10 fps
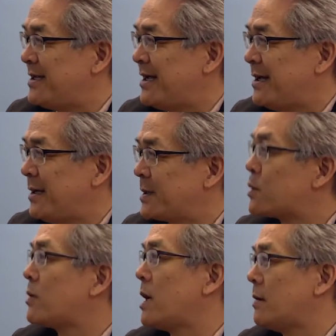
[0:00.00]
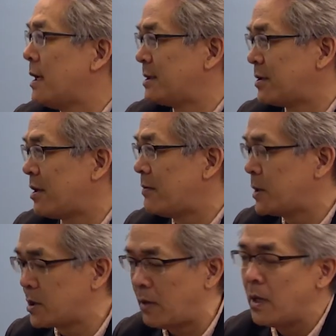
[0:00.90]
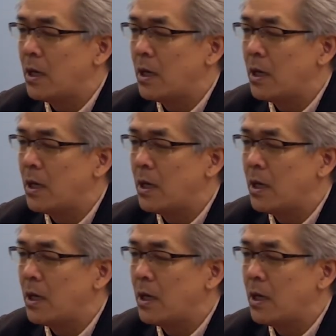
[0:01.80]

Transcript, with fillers: uh, start out as a coffee shop,